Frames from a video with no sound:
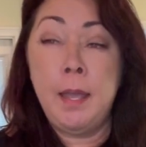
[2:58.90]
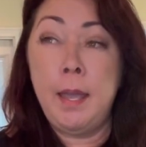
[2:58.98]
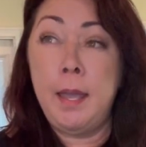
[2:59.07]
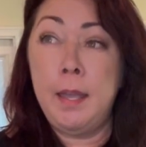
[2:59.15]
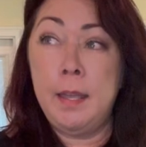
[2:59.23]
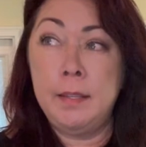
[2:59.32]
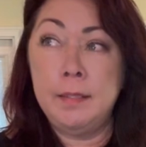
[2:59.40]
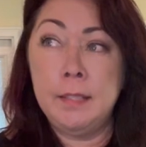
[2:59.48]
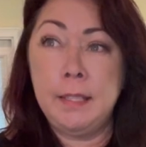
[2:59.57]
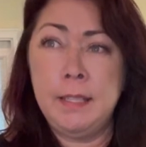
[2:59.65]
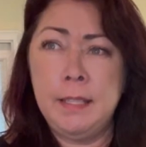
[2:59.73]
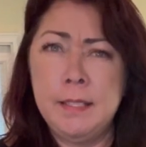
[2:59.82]
And
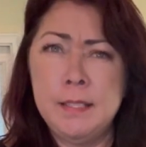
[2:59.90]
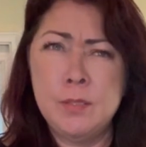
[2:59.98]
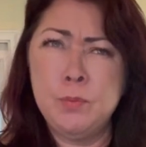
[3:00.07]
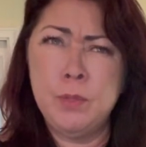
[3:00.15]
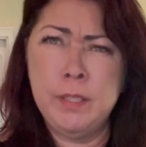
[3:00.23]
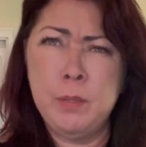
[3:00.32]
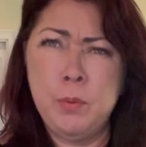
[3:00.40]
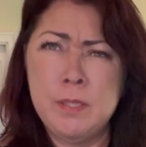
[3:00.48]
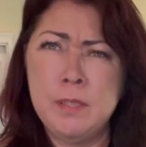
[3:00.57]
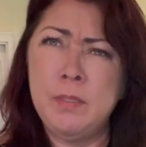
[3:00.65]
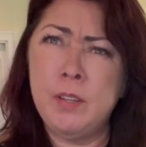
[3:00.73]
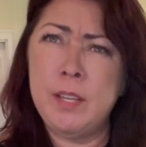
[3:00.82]
he just really
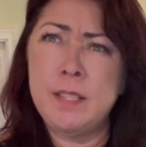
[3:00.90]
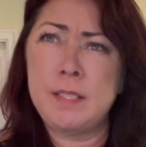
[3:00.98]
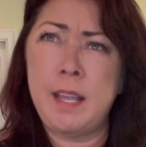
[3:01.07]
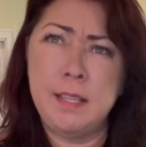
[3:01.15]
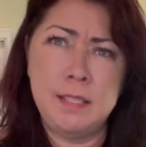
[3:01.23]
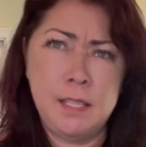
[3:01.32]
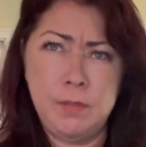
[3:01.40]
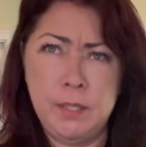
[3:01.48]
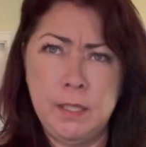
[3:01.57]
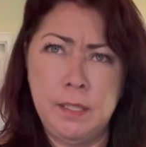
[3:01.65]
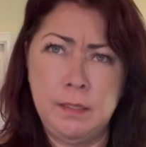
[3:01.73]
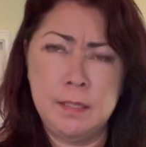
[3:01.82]
wasn't very
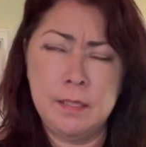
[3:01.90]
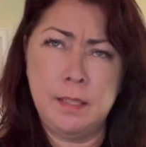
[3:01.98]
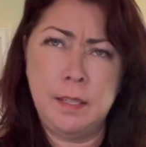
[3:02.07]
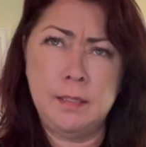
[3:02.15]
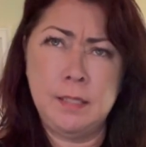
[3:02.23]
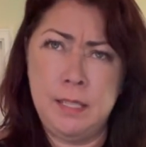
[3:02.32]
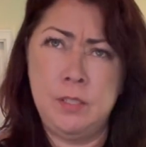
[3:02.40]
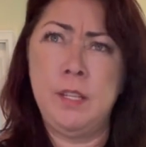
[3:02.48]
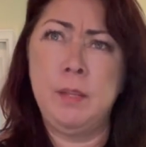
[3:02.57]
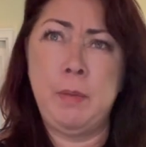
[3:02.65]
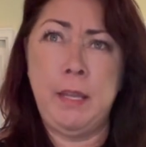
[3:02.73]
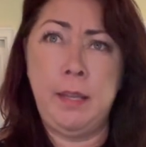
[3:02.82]
scientific at
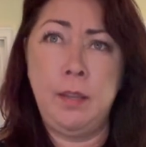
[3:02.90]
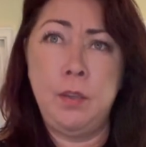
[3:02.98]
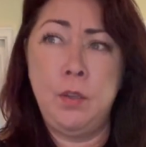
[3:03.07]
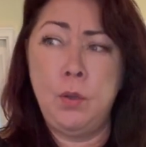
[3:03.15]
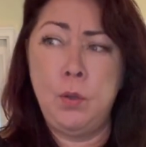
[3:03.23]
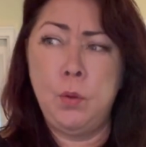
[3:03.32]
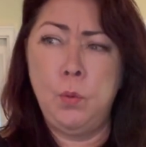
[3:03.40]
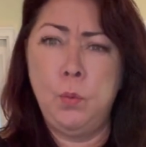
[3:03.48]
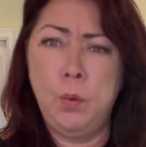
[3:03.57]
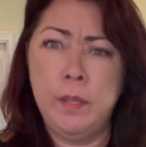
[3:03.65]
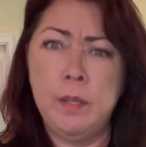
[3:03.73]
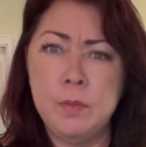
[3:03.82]
teaching me
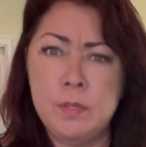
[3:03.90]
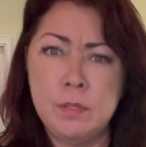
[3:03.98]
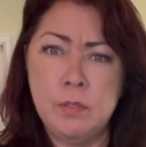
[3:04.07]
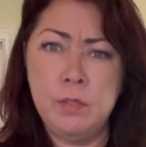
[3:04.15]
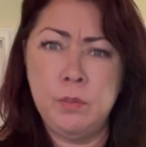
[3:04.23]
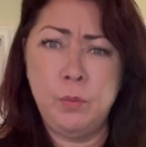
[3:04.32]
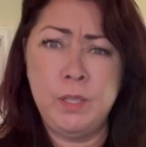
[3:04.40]
what he was doing.